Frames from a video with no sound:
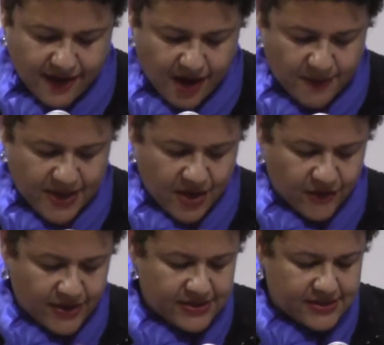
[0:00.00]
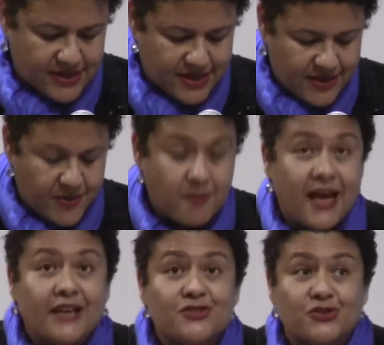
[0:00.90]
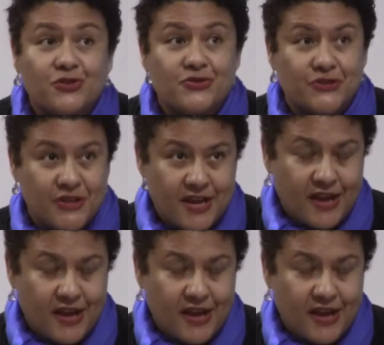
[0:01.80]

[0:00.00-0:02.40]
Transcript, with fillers: copy of Study the Masters